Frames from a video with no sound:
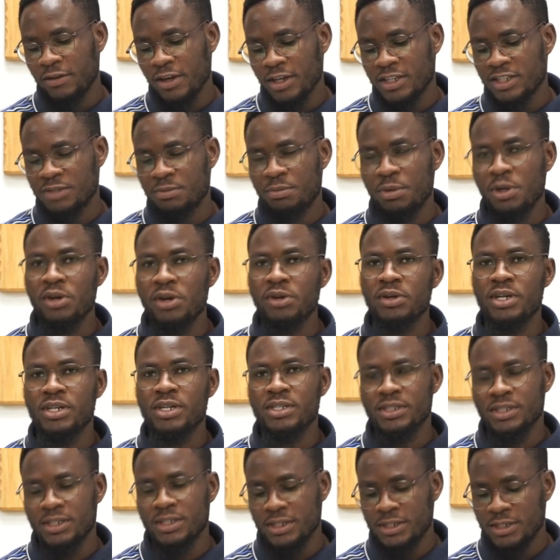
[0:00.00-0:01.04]

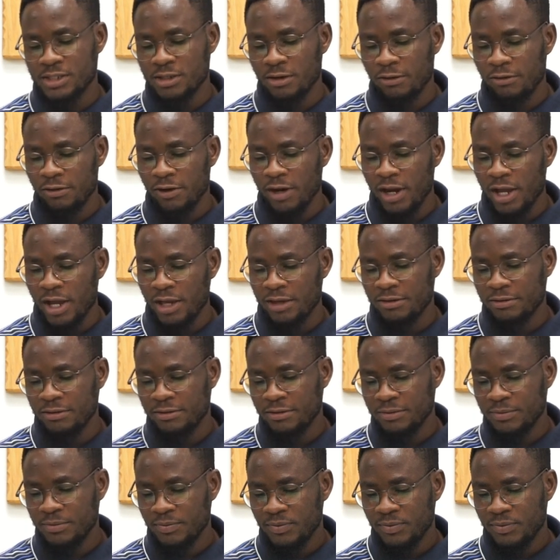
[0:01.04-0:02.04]
experiences of life.